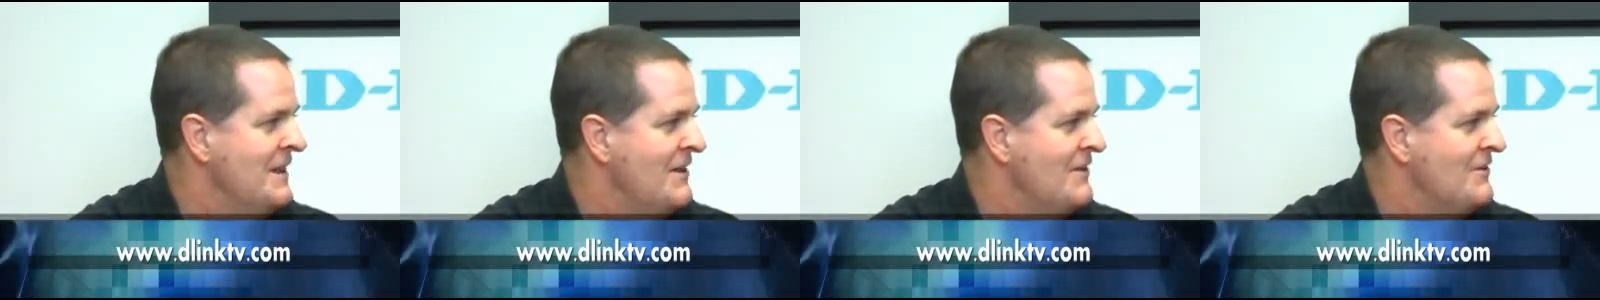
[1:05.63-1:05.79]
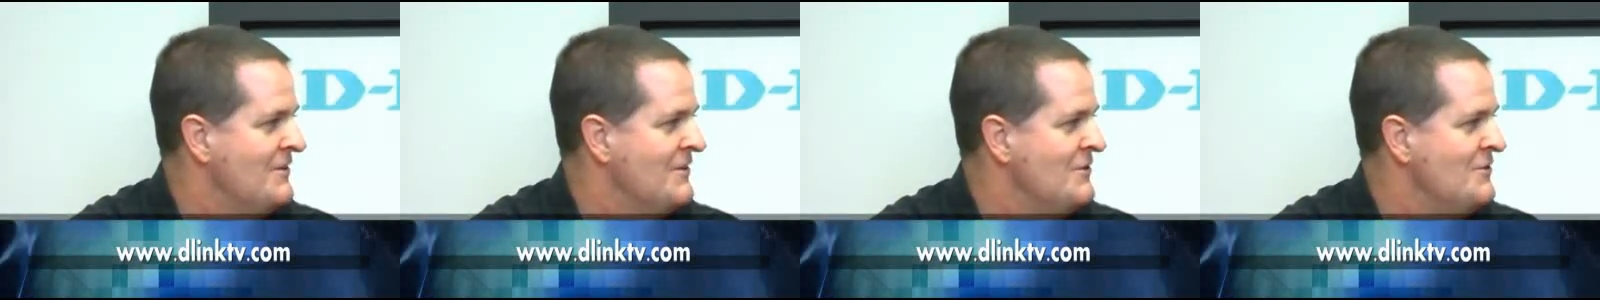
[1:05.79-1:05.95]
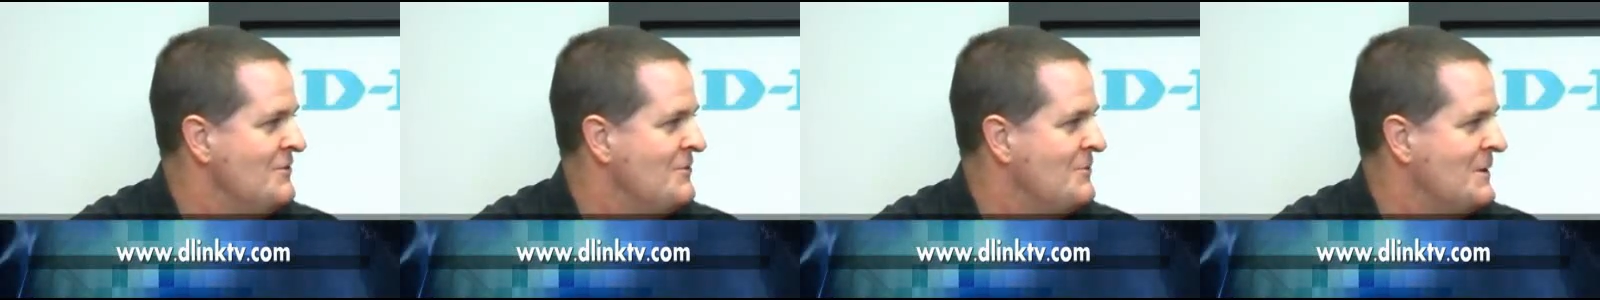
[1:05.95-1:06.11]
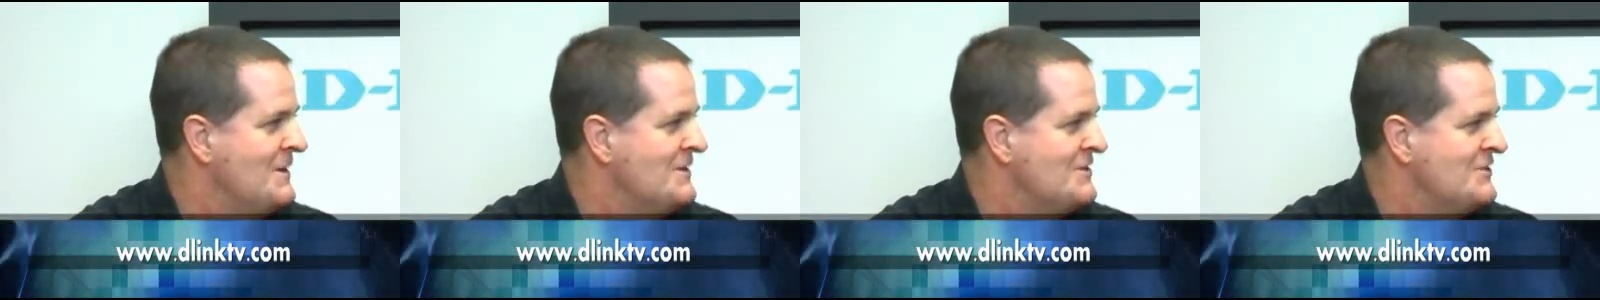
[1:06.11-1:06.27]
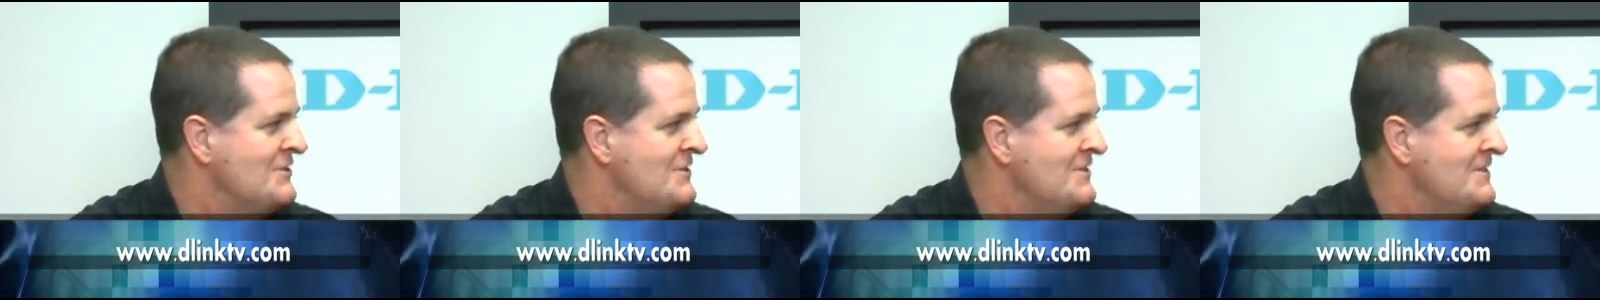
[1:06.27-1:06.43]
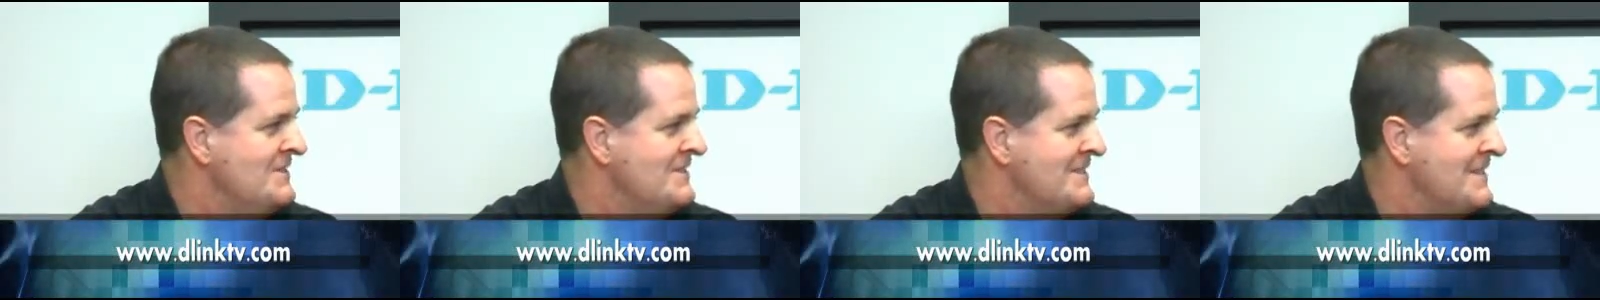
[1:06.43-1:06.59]
enter new
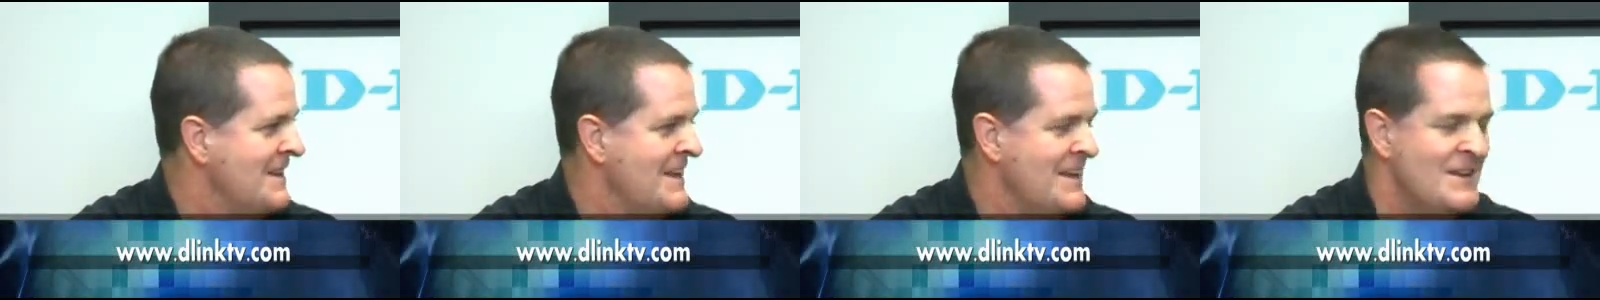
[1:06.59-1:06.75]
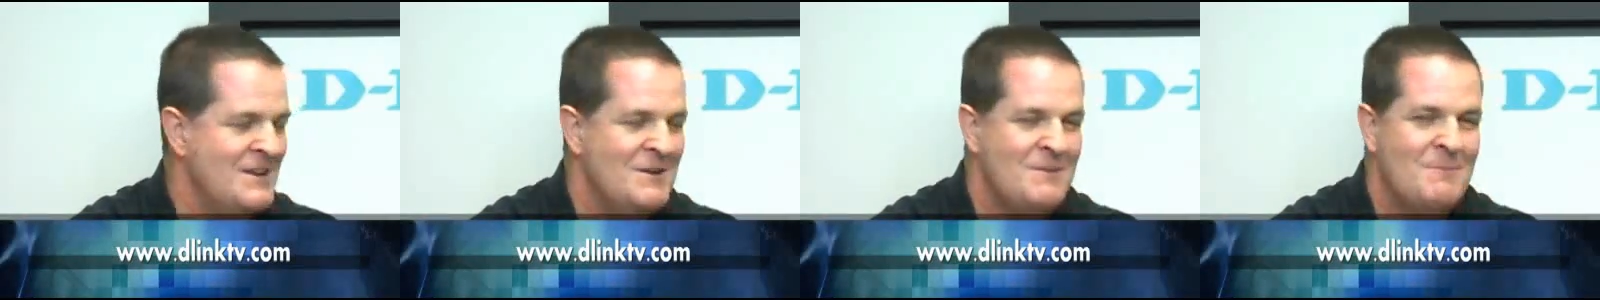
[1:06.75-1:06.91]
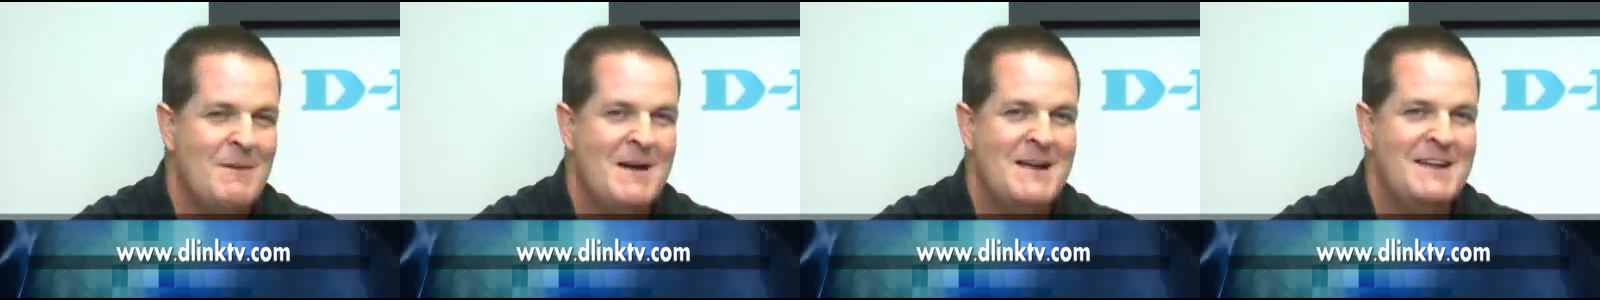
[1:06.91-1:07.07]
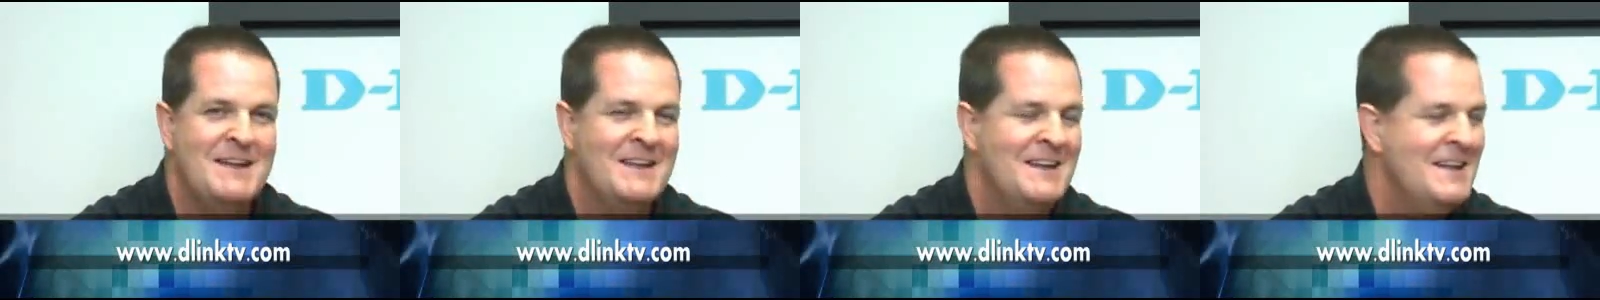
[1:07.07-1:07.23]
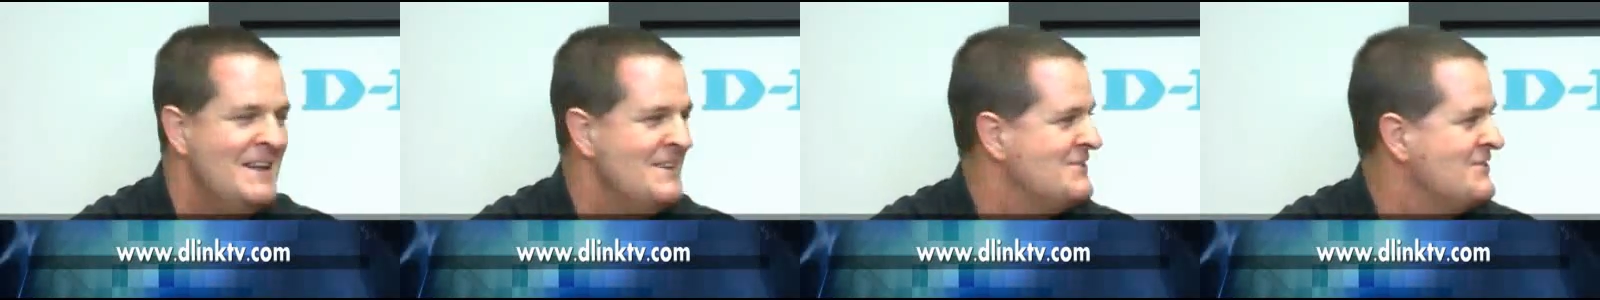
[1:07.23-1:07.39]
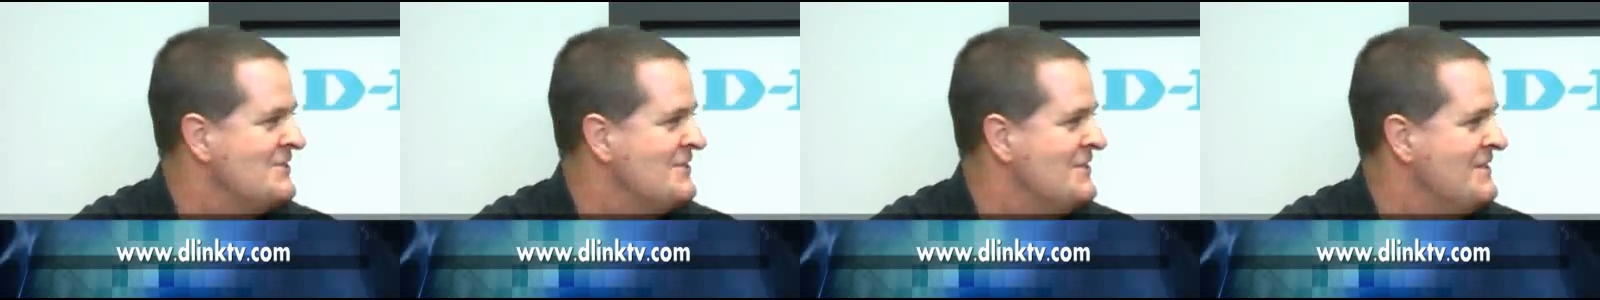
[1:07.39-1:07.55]
questions. Right, because you, might,
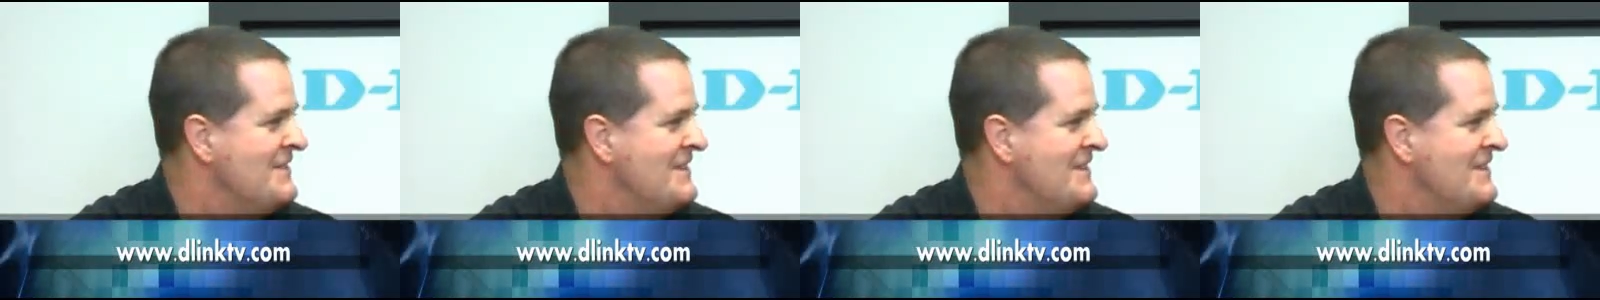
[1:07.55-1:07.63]
might be, be at